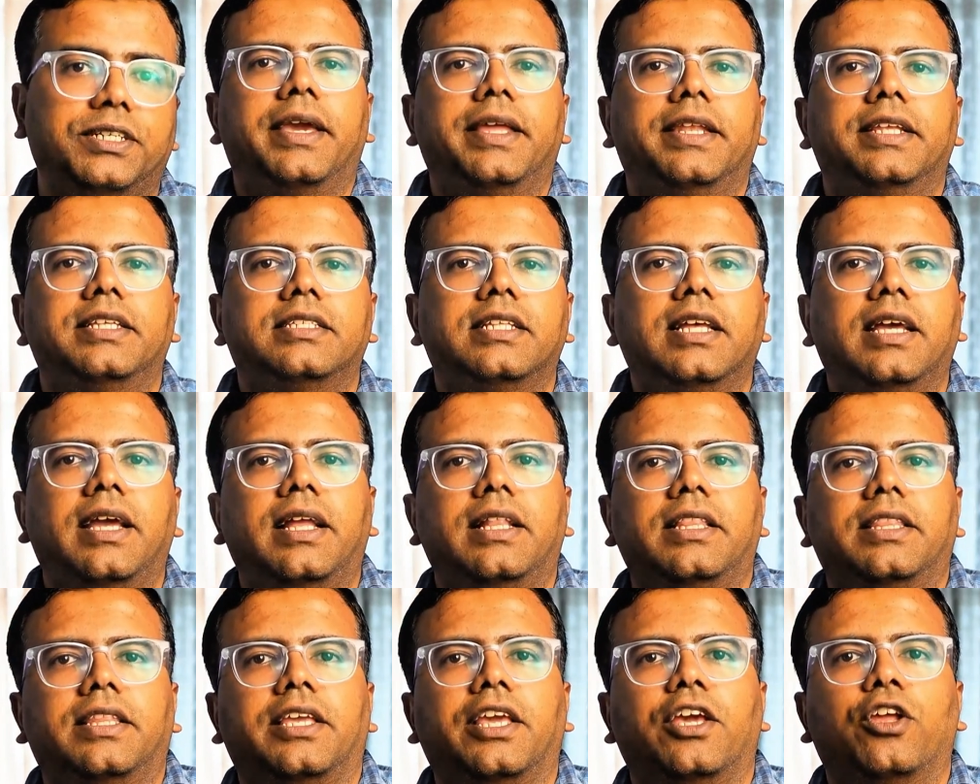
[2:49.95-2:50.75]
Here is the
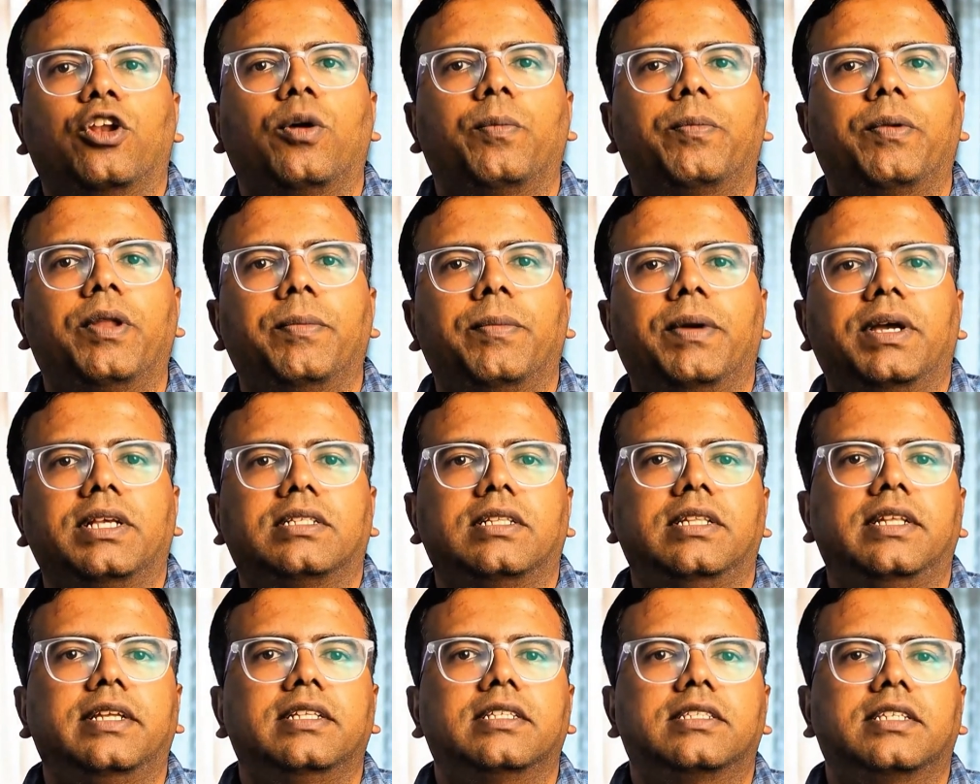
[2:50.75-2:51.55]
healthcare optimized
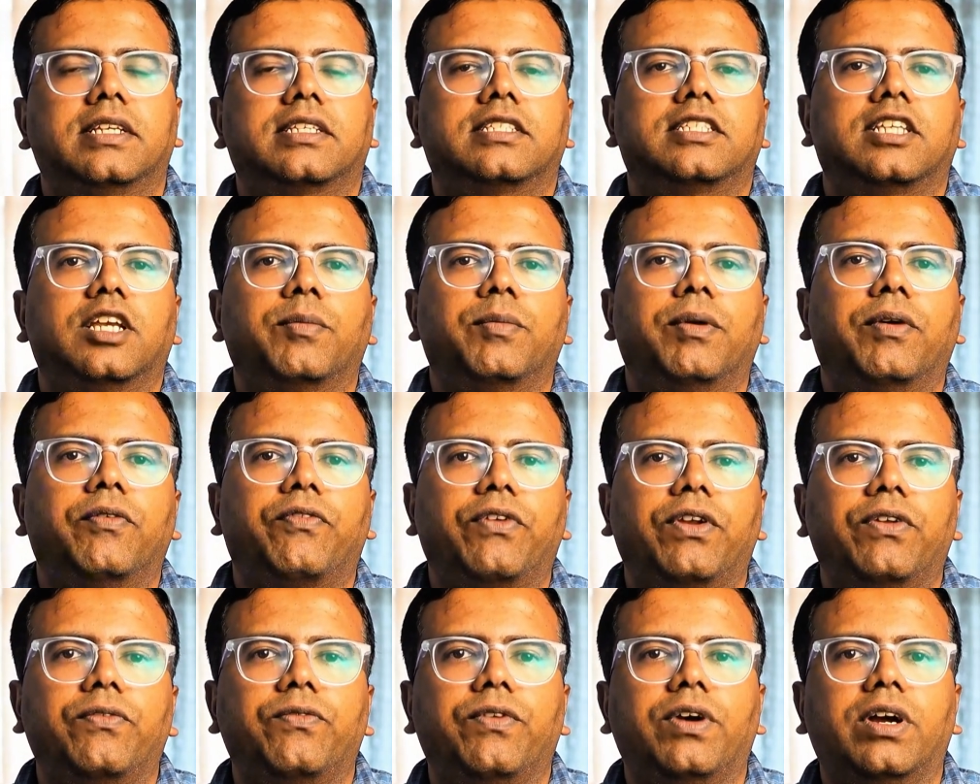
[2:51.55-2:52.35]
Lean Six Sigma
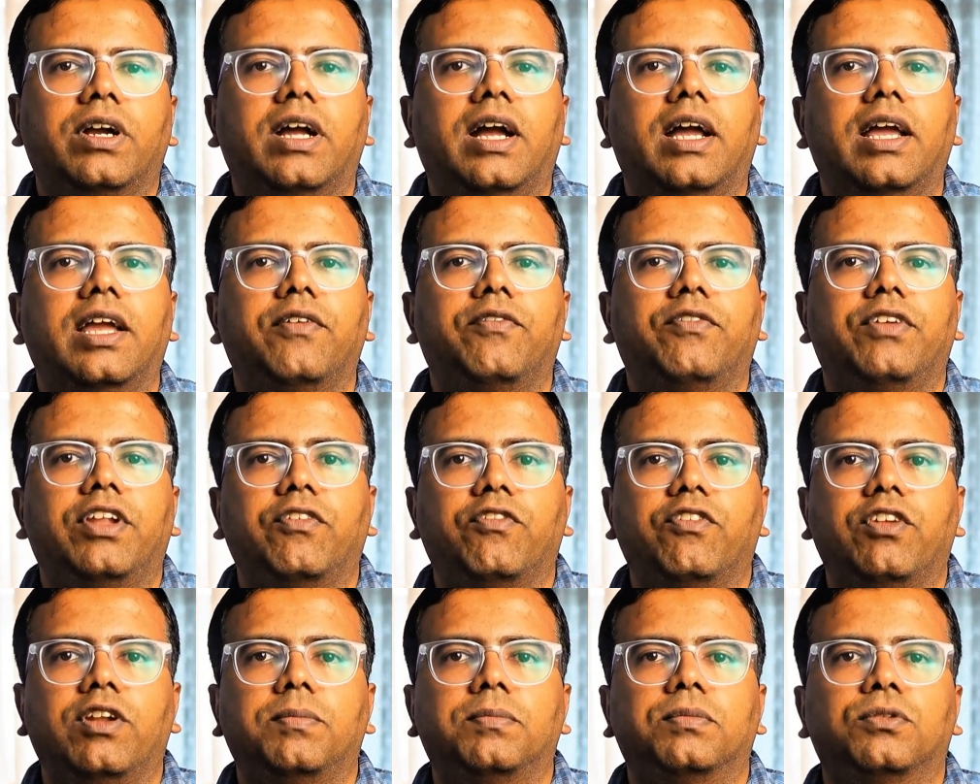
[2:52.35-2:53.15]
framework I have
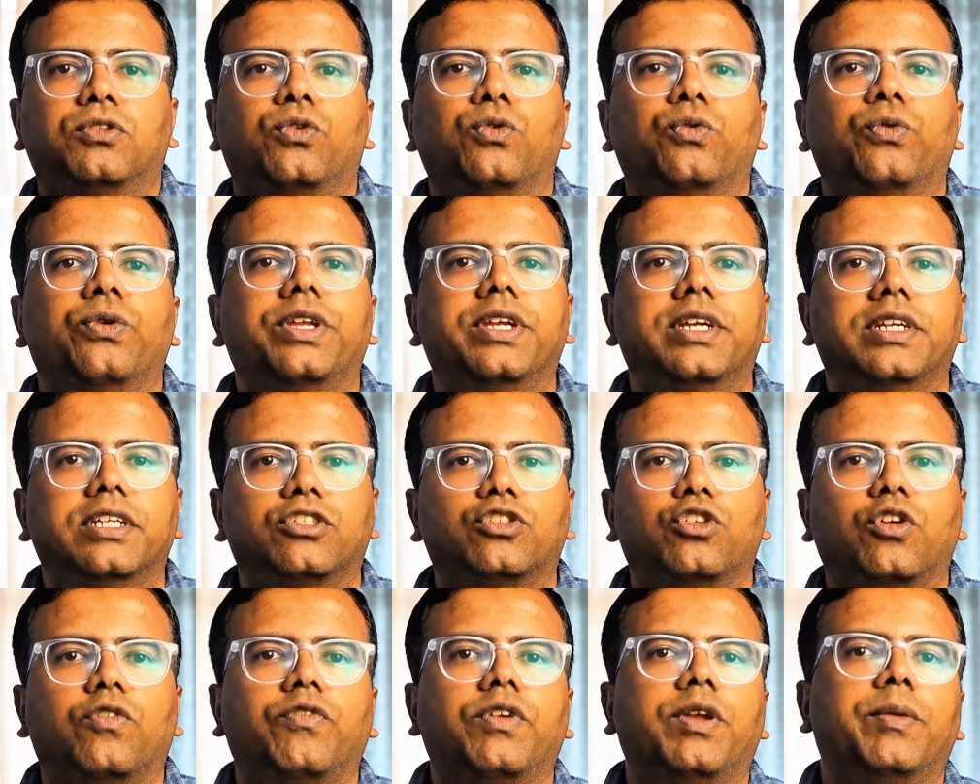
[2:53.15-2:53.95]
developed through
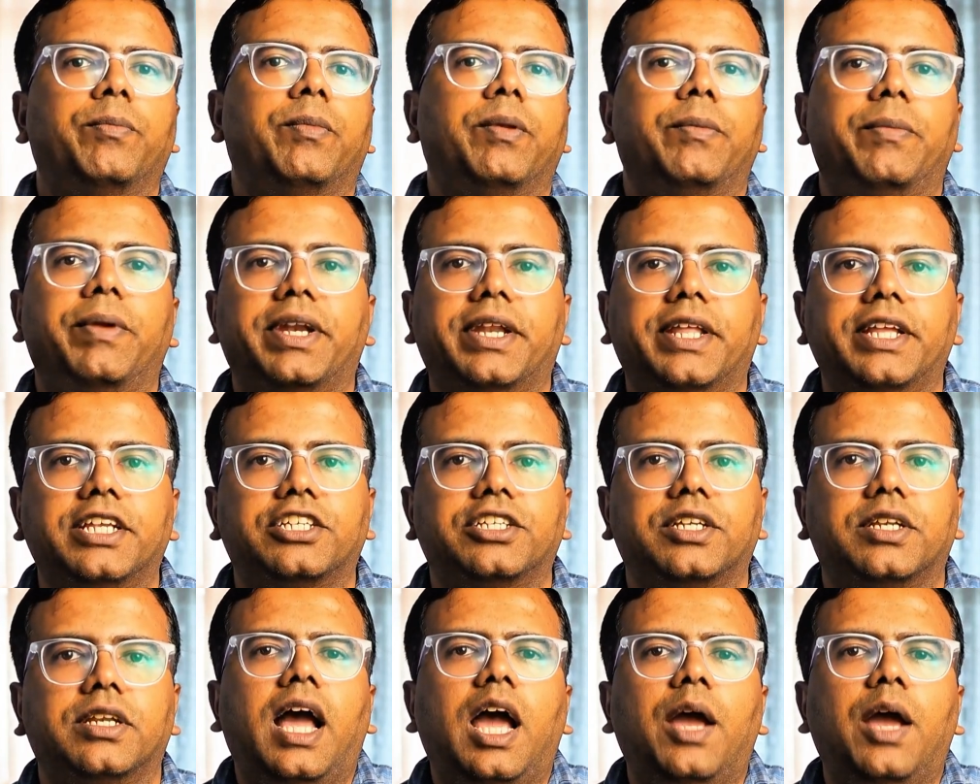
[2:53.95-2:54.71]
years of implementation.